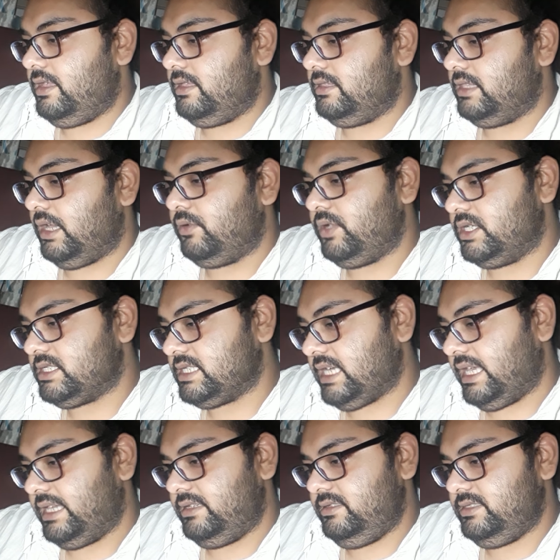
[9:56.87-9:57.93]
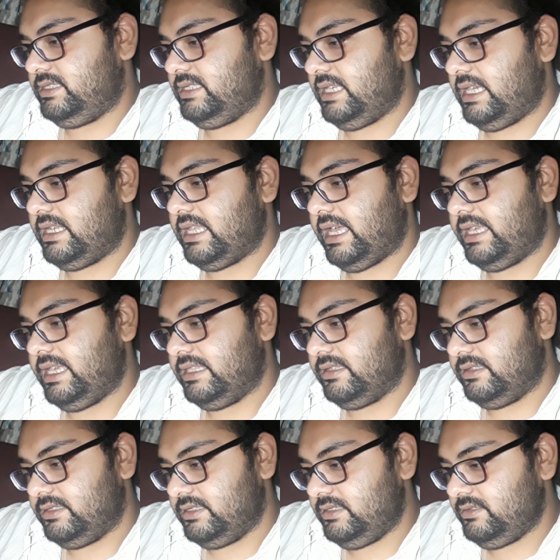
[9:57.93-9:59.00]
Thou art kind, and I
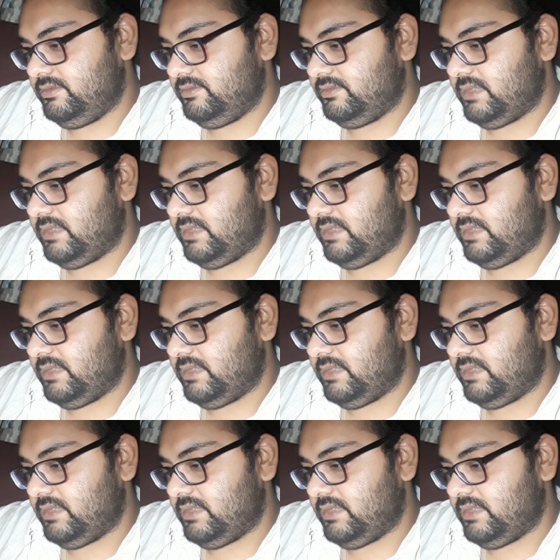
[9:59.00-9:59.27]
another.